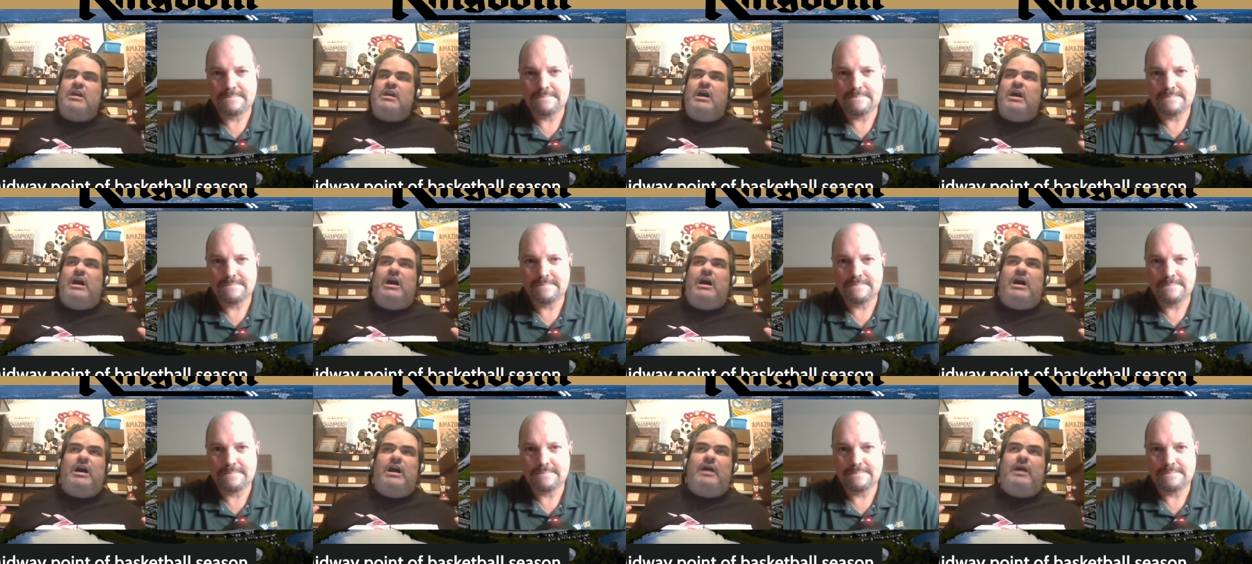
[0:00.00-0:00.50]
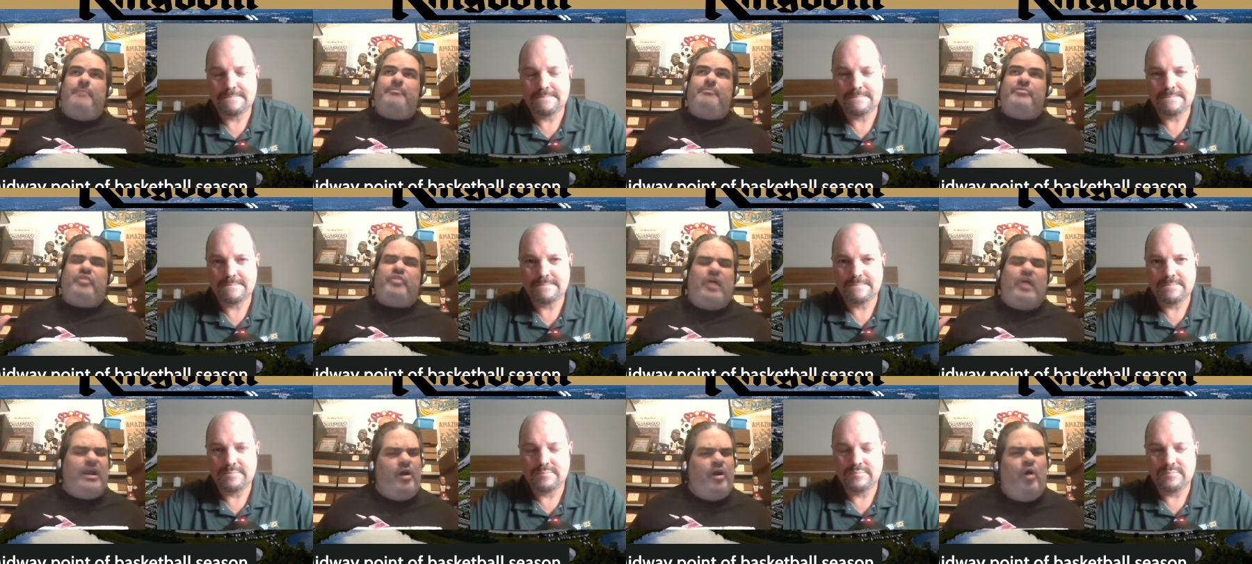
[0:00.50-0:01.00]

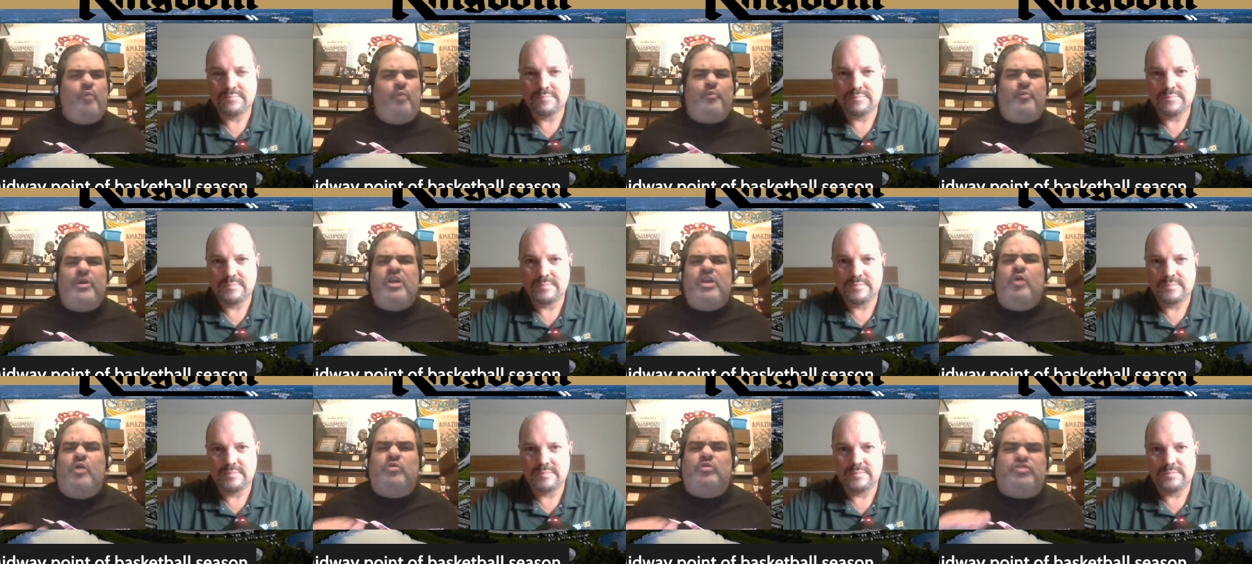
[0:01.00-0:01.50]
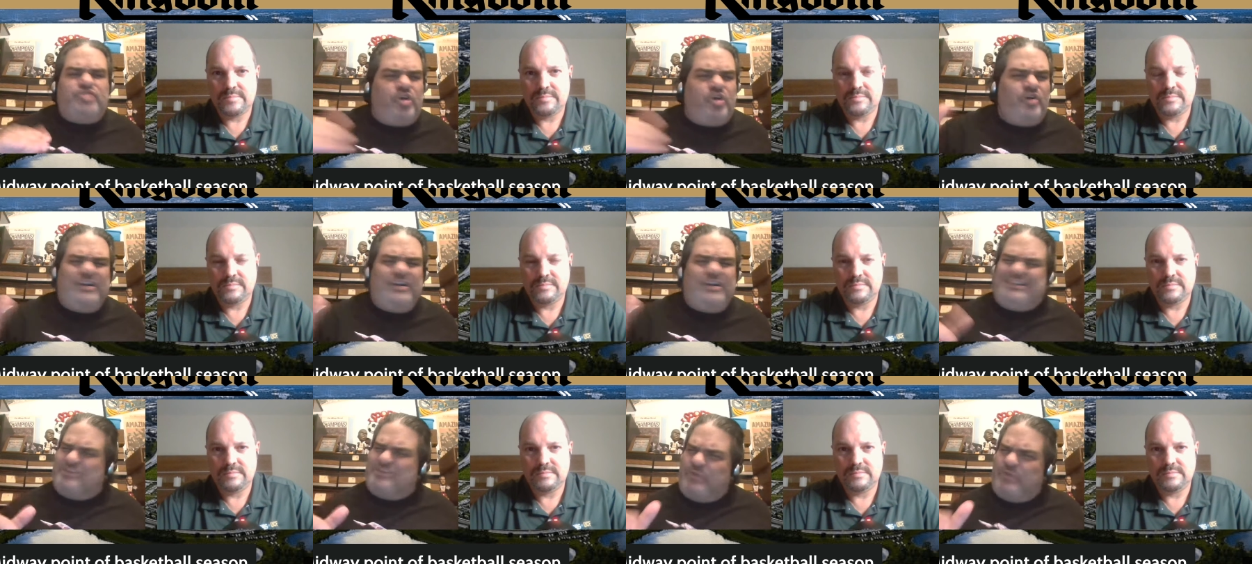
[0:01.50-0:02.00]
Speaker 1: So I hope we don't turn
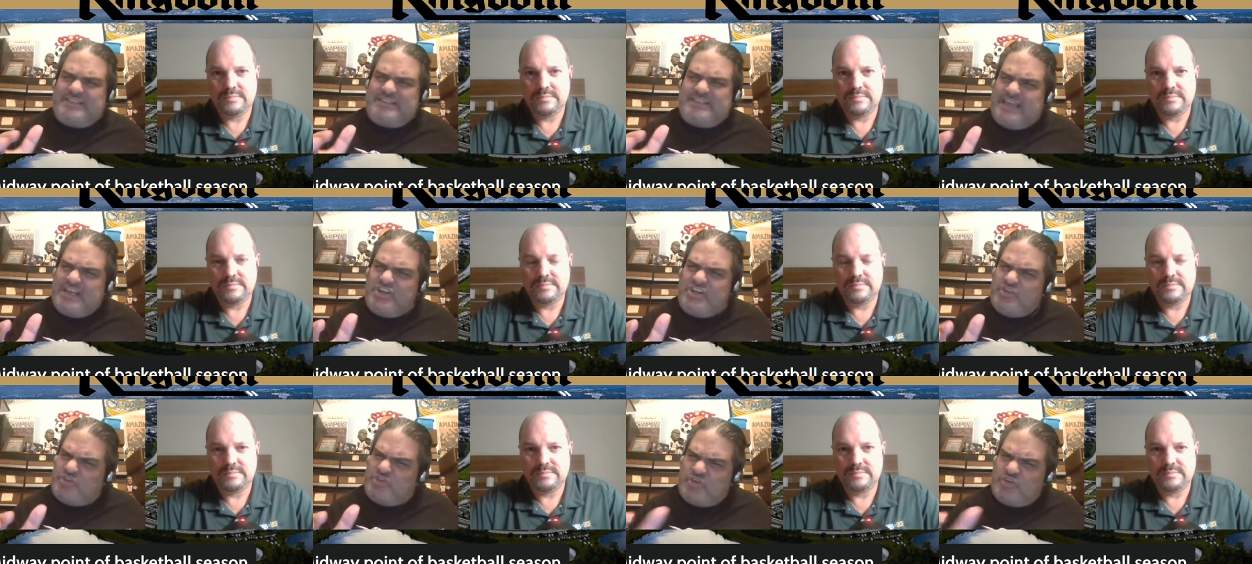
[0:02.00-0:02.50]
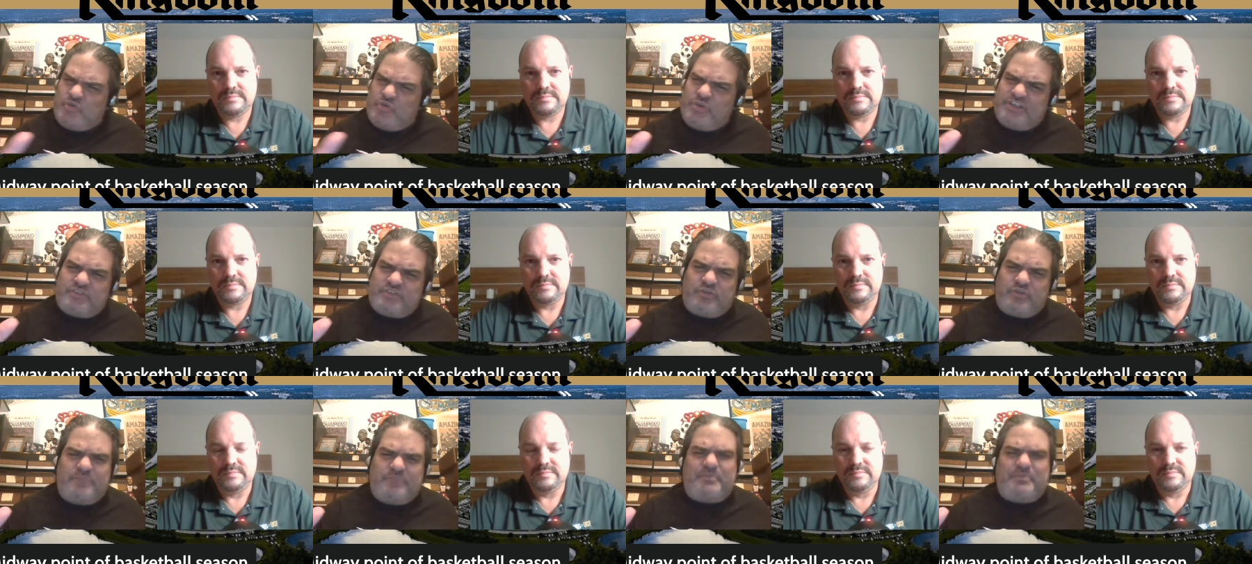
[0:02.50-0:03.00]
it, because we tend to do
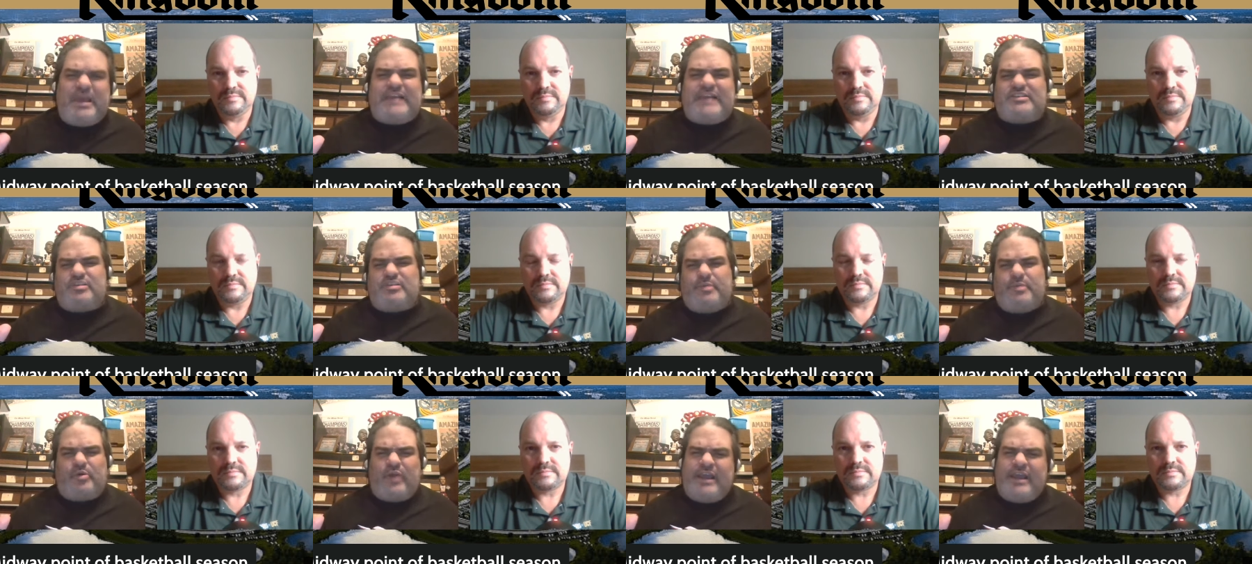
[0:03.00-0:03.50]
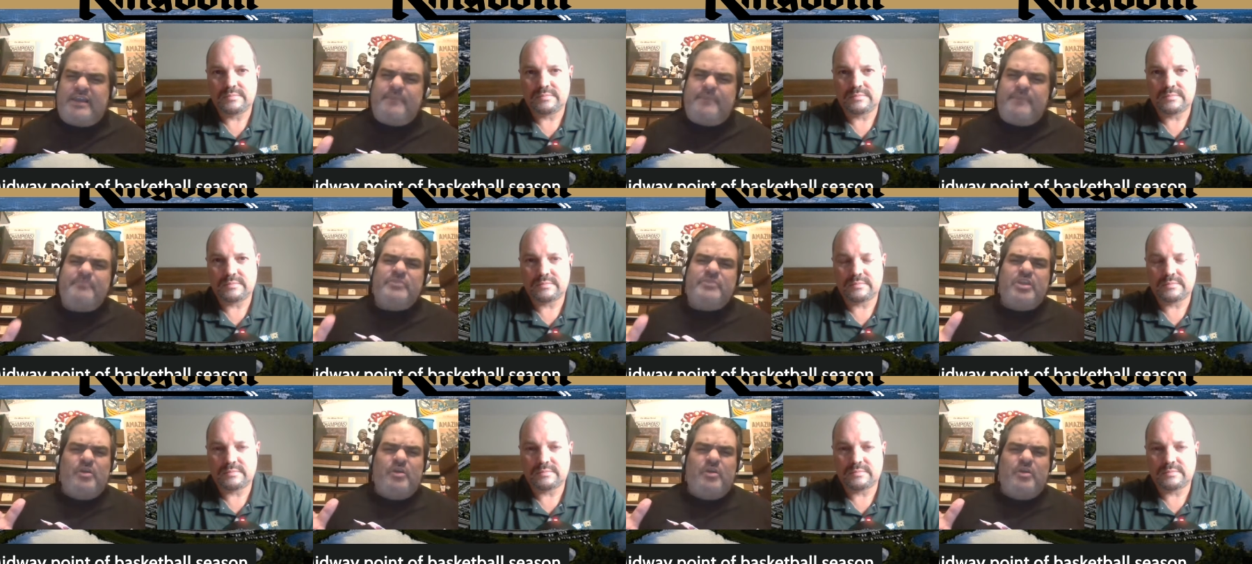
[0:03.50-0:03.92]
this with basketball, right?